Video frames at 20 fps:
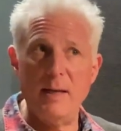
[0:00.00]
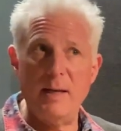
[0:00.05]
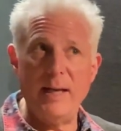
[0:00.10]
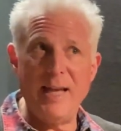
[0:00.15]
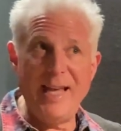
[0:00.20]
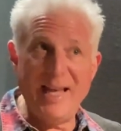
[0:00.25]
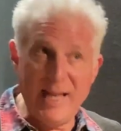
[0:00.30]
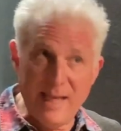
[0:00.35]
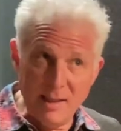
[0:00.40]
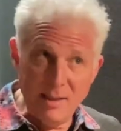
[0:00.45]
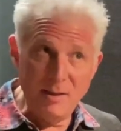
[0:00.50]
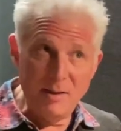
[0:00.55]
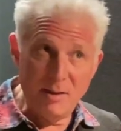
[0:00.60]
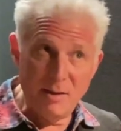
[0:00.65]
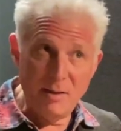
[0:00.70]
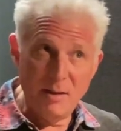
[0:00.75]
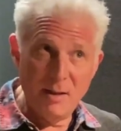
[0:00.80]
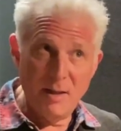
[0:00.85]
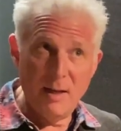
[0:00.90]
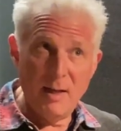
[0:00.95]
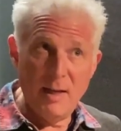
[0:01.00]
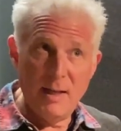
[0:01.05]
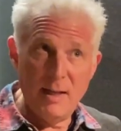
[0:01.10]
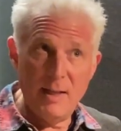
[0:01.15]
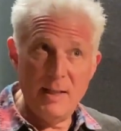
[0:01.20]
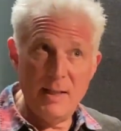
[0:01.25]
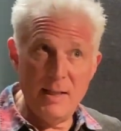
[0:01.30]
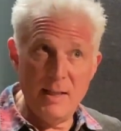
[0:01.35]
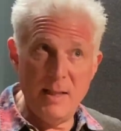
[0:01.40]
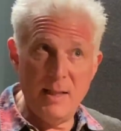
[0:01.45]
is,
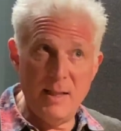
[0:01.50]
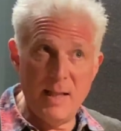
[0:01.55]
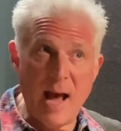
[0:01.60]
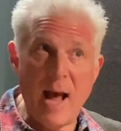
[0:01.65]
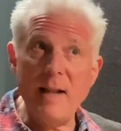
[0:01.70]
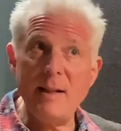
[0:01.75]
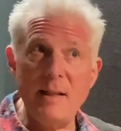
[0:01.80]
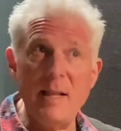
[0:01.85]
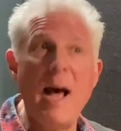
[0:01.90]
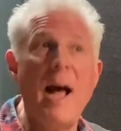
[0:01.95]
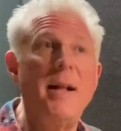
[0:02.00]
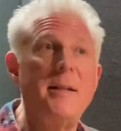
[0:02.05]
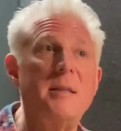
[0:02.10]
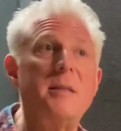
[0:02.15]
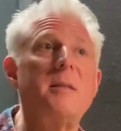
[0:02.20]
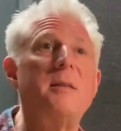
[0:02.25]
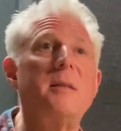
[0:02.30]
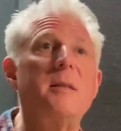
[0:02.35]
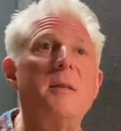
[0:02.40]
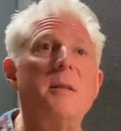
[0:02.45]
that's